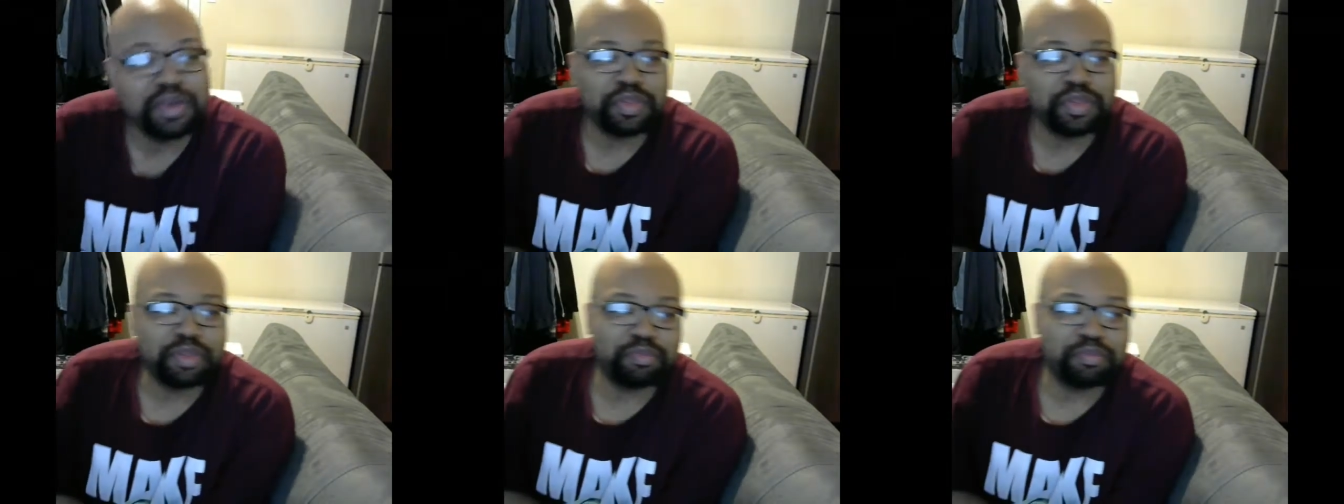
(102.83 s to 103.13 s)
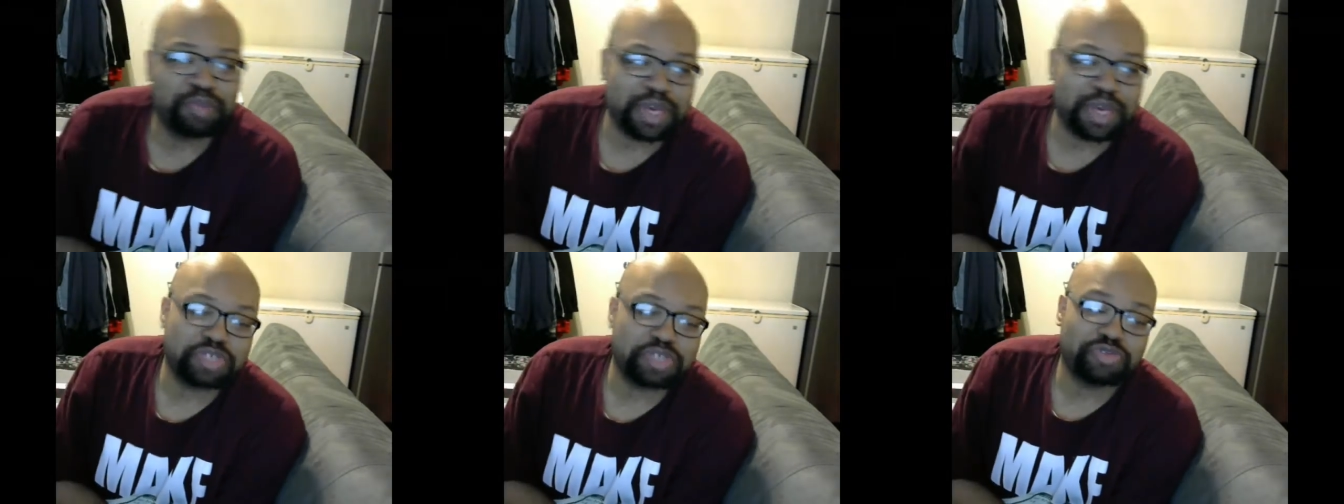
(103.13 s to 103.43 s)
the
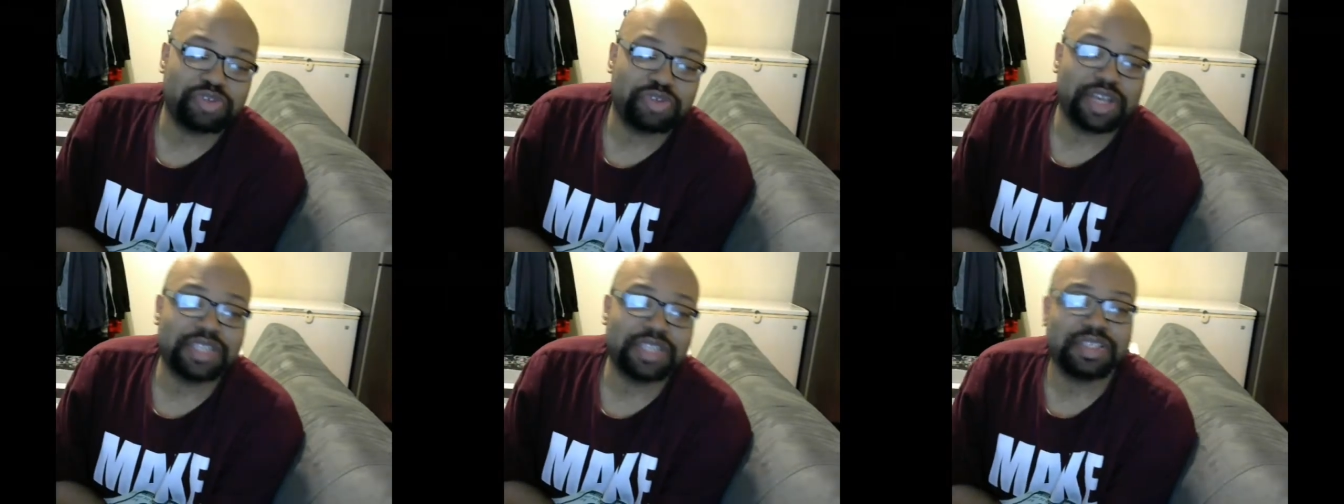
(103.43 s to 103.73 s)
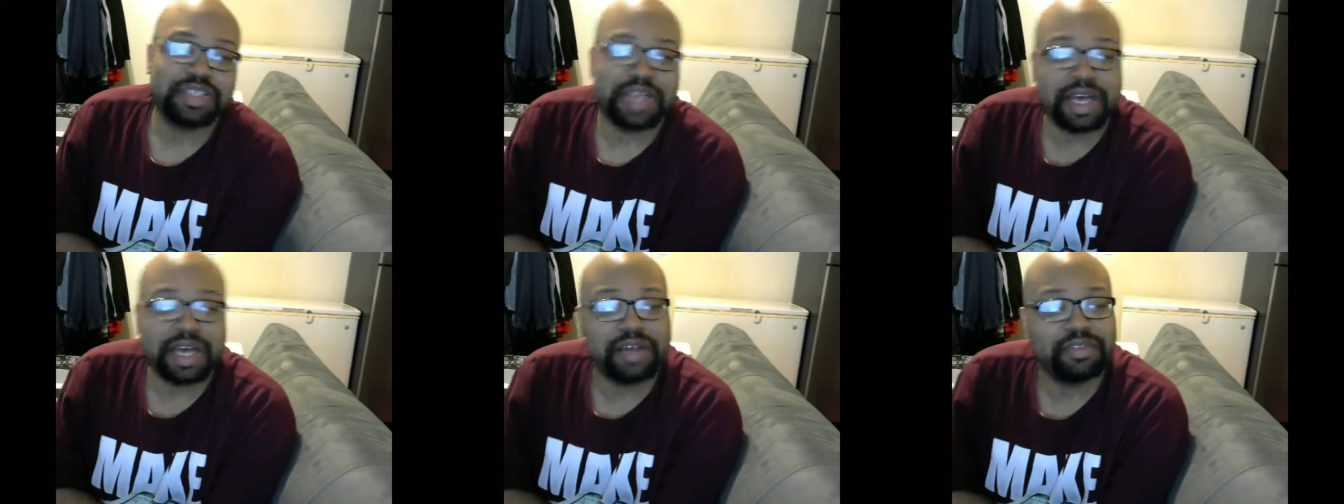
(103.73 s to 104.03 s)
best
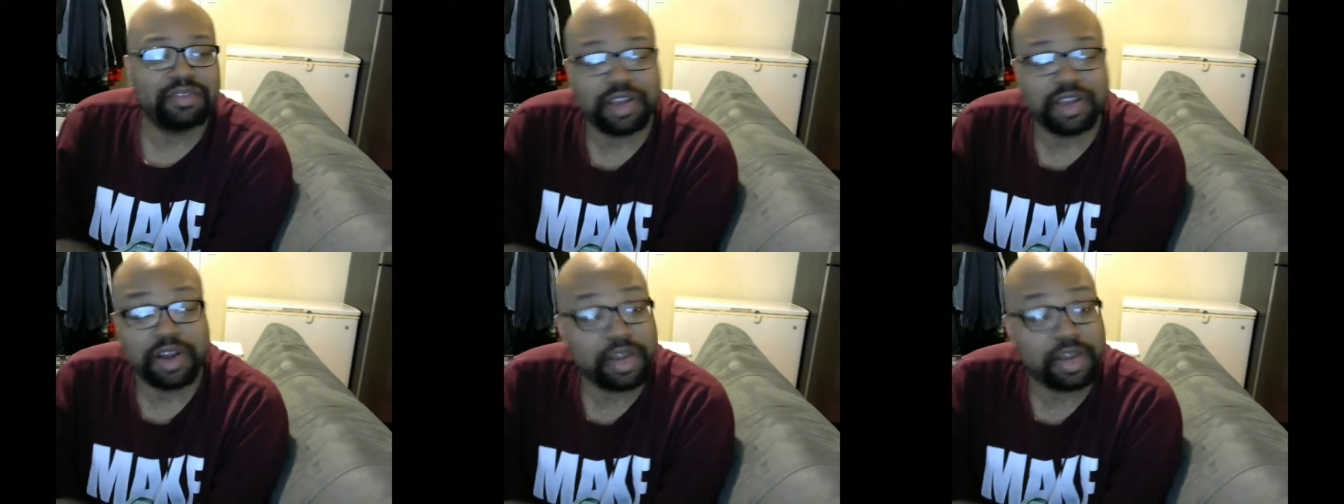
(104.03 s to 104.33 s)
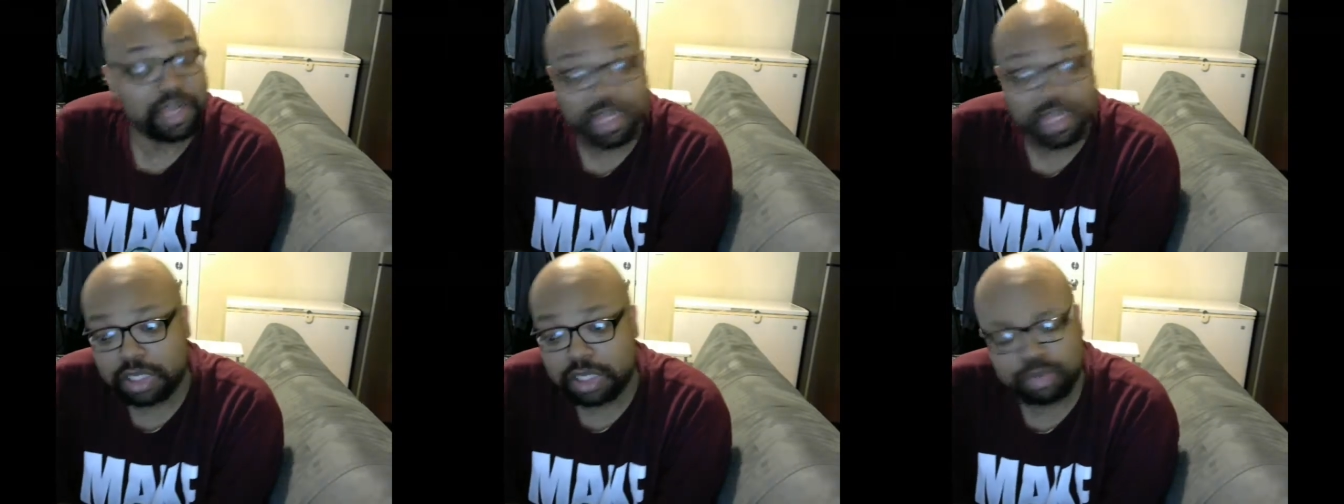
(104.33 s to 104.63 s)
wrestling out there,
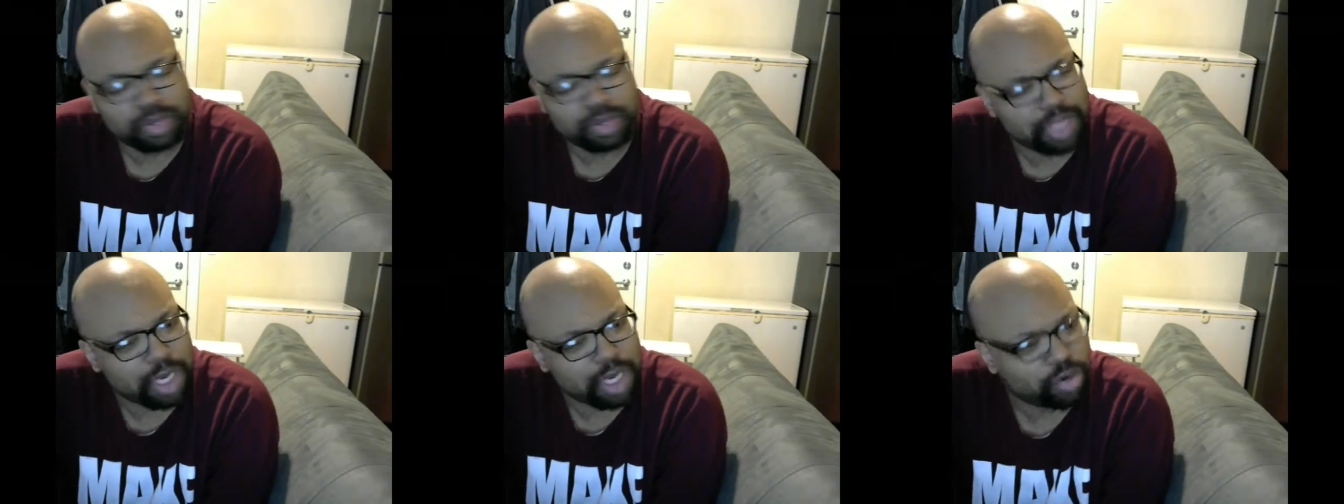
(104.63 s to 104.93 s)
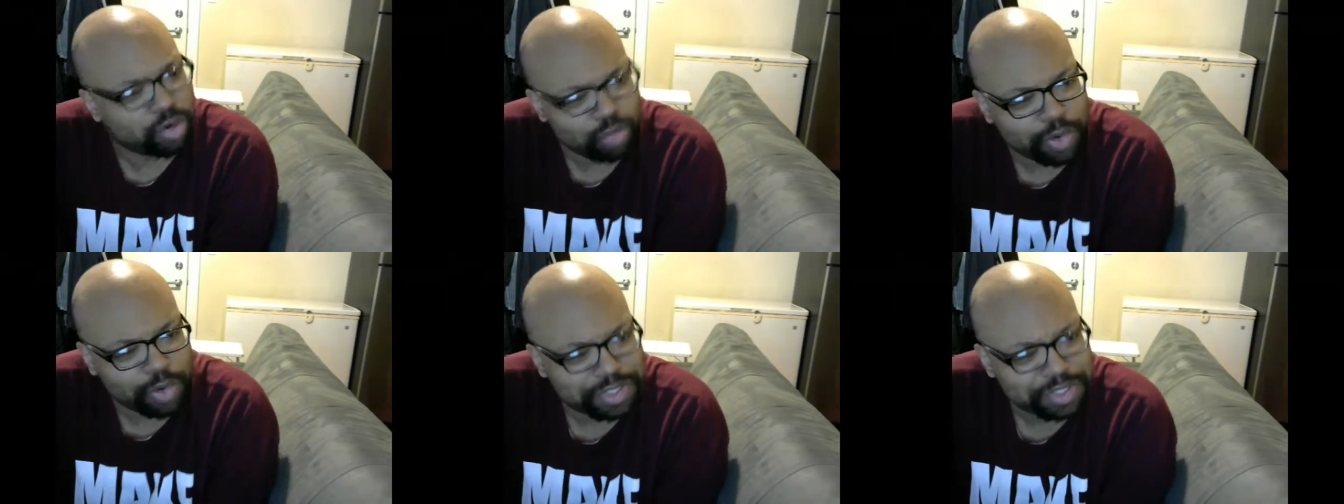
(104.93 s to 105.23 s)
and he is
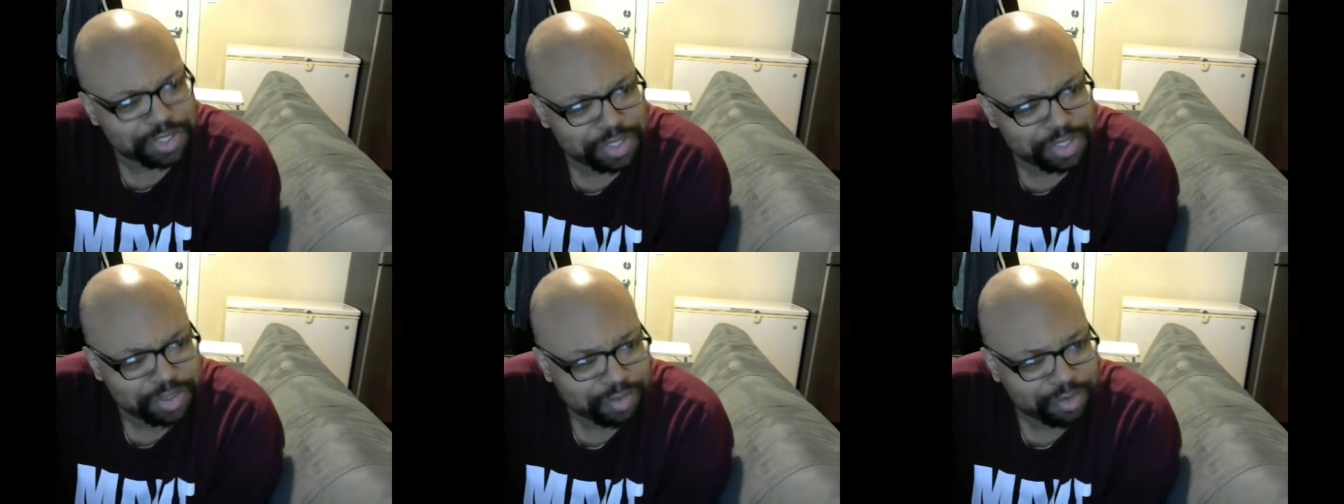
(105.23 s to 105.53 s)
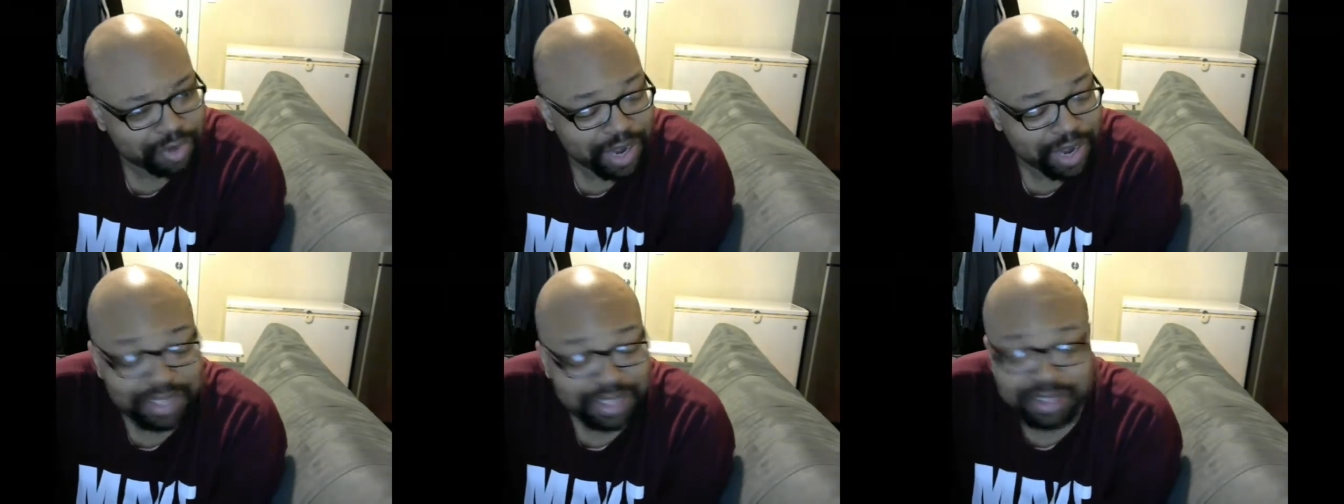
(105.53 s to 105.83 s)
without question
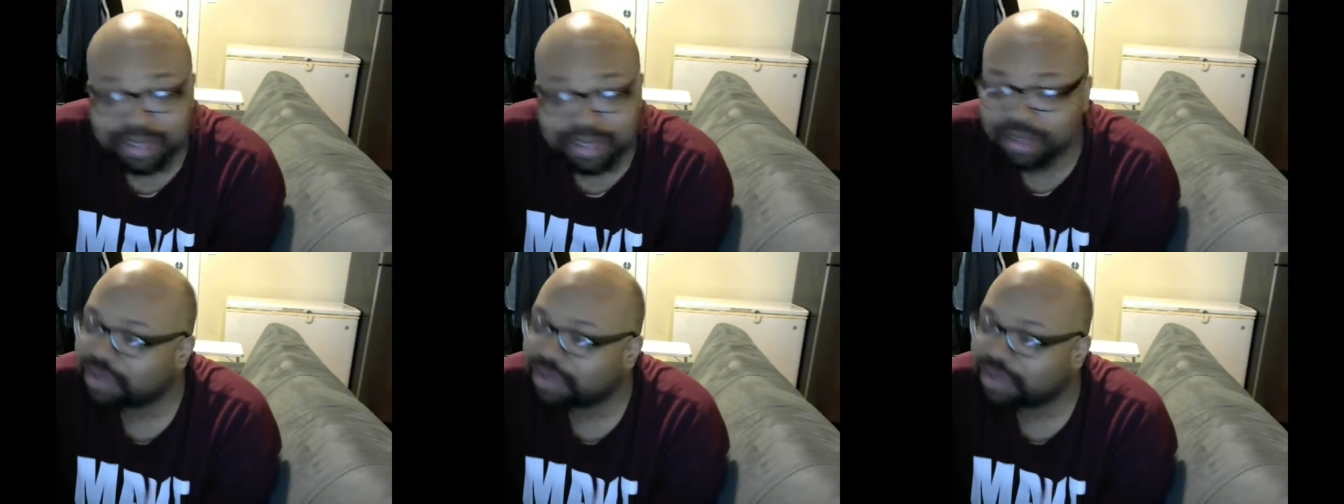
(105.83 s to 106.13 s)
correct.